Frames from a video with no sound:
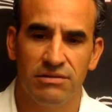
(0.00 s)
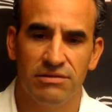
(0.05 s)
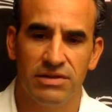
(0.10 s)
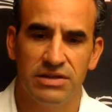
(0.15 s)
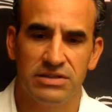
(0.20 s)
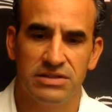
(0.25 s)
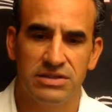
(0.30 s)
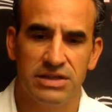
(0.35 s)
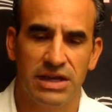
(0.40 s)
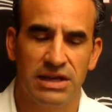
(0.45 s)

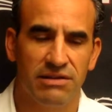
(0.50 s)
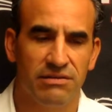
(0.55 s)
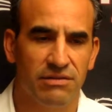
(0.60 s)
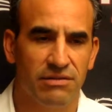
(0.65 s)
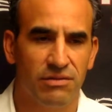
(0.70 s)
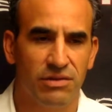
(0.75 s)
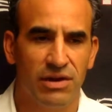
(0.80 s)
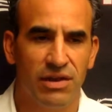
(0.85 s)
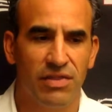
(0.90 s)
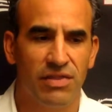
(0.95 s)
he's kind
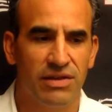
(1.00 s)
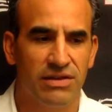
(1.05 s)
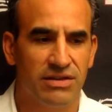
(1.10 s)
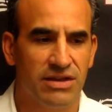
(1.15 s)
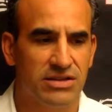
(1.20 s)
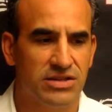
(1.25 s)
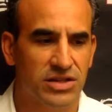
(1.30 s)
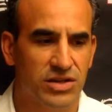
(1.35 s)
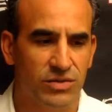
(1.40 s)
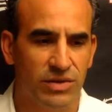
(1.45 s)
of one of the things I
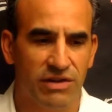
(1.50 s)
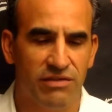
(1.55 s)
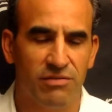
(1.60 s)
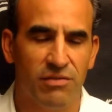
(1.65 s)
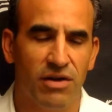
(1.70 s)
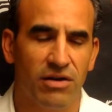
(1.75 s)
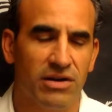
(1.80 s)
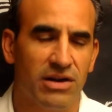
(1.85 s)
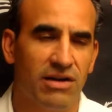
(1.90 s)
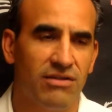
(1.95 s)
took away from
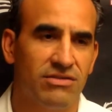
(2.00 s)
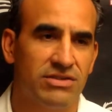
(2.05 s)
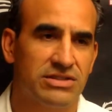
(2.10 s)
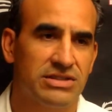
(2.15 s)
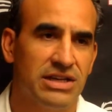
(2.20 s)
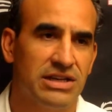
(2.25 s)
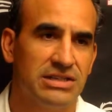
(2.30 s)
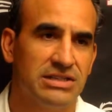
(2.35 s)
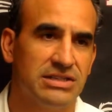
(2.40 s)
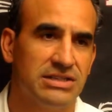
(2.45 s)
our
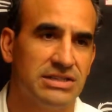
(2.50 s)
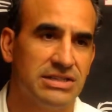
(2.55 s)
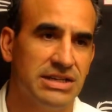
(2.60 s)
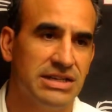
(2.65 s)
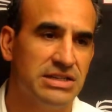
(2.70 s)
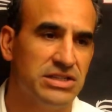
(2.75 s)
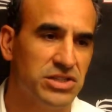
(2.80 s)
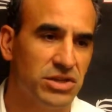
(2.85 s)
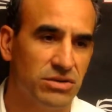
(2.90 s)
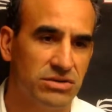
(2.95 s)
conversations. Is
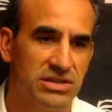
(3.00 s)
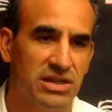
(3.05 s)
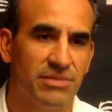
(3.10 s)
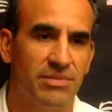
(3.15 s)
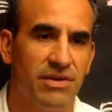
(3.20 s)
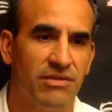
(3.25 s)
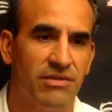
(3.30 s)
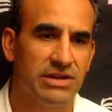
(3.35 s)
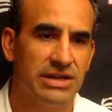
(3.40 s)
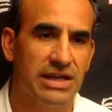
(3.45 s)
he shows up
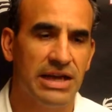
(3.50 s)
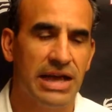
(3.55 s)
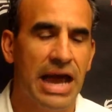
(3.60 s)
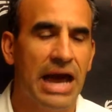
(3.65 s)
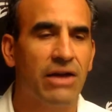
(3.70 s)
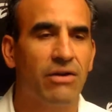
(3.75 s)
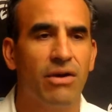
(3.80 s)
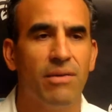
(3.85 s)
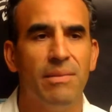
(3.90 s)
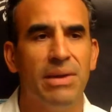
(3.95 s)
day.
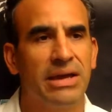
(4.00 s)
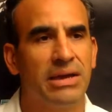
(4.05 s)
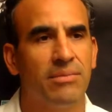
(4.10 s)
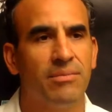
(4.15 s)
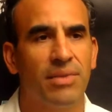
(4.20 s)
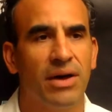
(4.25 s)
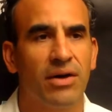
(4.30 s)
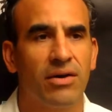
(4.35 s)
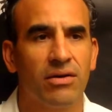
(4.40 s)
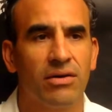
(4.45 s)
How do I make it
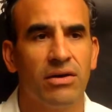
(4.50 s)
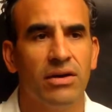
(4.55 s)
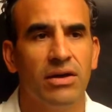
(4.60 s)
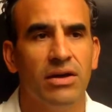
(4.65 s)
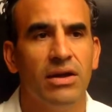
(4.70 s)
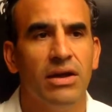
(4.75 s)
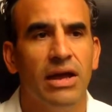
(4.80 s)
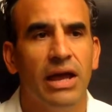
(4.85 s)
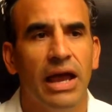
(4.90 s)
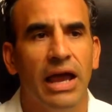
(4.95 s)
better?
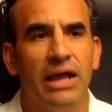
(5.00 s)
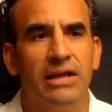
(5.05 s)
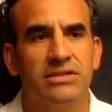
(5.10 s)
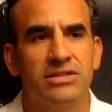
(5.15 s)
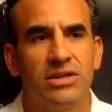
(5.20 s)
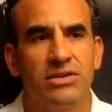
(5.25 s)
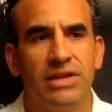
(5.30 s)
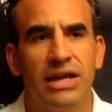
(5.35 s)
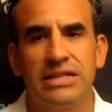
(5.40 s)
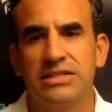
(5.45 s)
And
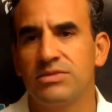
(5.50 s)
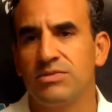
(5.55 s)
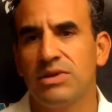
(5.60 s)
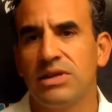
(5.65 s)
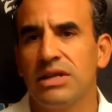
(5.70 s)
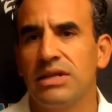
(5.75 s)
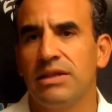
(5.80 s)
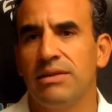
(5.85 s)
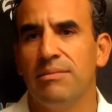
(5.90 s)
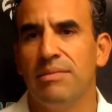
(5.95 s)
so that's
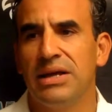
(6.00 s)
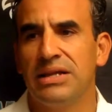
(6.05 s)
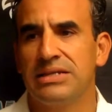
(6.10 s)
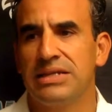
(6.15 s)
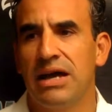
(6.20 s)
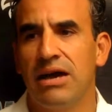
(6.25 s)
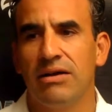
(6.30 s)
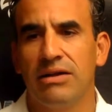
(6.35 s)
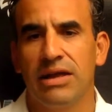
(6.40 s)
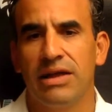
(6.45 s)
really the
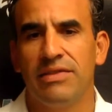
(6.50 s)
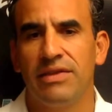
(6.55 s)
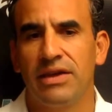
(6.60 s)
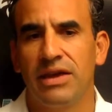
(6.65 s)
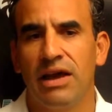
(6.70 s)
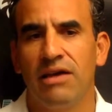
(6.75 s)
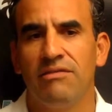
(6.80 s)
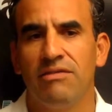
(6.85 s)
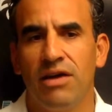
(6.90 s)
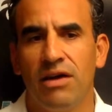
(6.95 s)
mentality I think
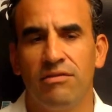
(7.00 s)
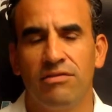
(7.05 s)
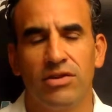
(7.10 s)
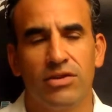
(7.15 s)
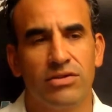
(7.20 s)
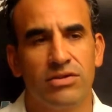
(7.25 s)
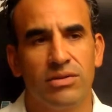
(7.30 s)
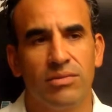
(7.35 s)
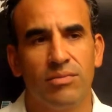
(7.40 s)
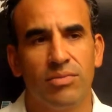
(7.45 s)
I've
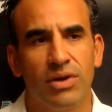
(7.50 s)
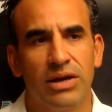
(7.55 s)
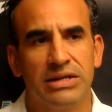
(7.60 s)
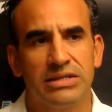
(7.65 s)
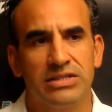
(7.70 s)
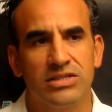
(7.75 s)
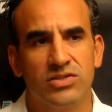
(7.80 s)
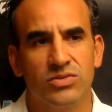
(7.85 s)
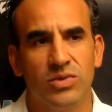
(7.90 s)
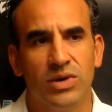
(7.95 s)
learned to
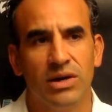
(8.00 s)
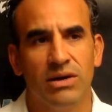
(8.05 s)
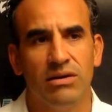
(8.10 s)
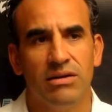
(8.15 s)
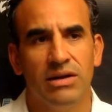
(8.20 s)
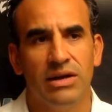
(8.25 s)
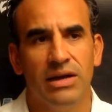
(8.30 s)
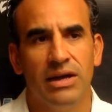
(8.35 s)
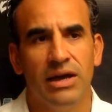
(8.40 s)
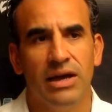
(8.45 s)
embrace as well.
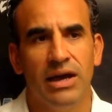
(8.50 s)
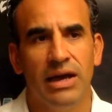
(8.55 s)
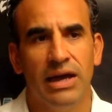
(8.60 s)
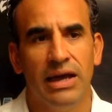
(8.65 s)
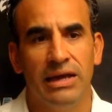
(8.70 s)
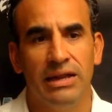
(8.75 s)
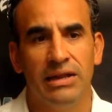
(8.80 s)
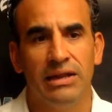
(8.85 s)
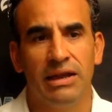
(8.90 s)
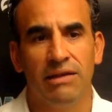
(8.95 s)

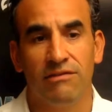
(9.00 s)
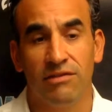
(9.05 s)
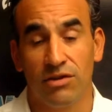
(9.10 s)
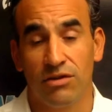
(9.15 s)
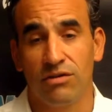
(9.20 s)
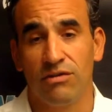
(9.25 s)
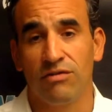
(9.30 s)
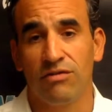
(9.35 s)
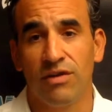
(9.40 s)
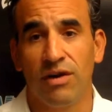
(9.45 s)
And I've
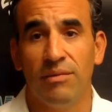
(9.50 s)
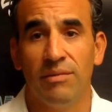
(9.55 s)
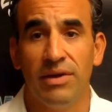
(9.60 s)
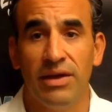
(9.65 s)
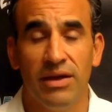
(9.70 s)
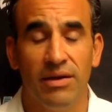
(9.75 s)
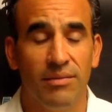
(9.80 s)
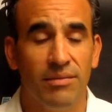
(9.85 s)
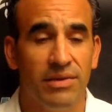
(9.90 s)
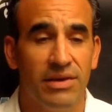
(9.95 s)
learned from
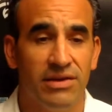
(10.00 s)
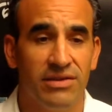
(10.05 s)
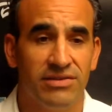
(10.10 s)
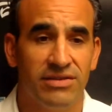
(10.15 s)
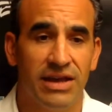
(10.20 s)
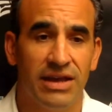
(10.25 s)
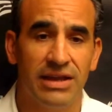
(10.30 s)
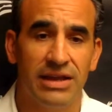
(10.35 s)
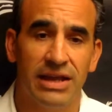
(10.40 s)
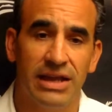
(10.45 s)
him is
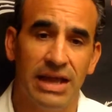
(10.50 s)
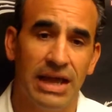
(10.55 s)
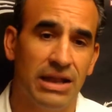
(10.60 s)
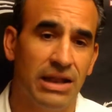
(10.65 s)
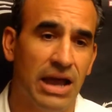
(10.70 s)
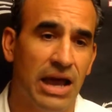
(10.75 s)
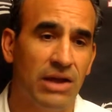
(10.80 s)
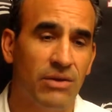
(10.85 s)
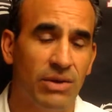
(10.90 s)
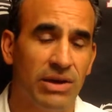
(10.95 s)
that, hey,
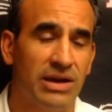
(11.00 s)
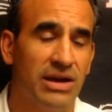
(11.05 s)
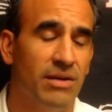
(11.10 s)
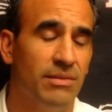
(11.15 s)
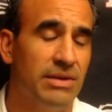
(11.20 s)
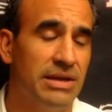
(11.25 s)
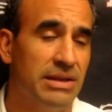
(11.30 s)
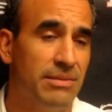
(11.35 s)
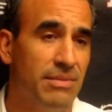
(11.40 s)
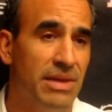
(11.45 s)
how do I come
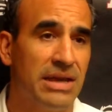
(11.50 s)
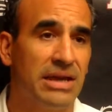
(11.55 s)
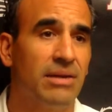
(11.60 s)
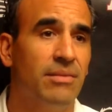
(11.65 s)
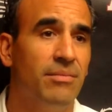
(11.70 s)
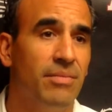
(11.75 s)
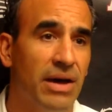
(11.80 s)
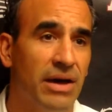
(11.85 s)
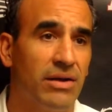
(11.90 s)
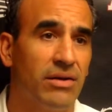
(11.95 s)
in and make
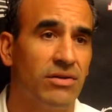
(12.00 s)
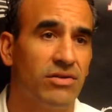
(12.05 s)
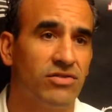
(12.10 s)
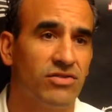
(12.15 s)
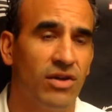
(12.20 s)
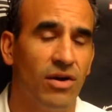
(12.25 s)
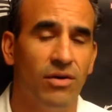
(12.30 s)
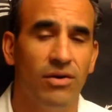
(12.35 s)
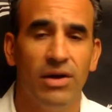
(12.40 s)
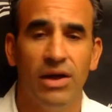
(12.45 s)
it better?
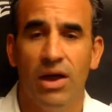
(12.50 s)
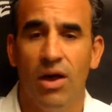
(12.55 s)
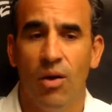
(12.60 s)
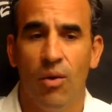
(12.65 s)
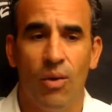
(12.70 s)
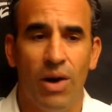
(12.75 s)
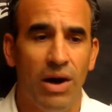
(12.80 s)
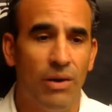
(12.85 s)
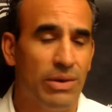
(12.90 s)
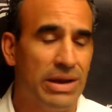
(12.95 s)
So
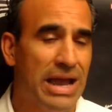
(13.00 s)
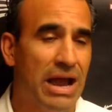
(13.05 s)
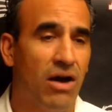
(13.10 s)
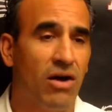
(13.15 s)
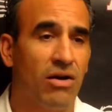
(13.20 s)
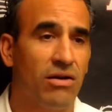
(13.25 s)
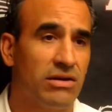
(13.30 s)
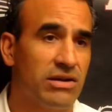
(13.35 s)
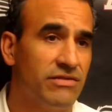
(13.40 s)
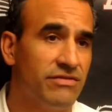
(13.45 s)
while we
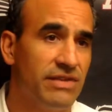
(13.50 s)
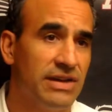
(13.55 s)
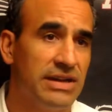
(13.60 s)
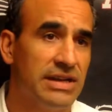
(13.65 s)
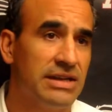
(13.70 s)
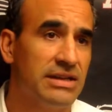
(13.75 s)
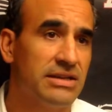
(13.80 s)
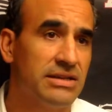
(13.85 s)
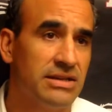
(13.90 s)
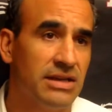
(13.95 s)
are a
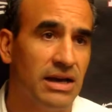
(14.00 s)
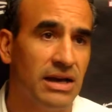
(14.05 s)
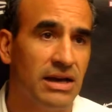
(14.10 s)
defending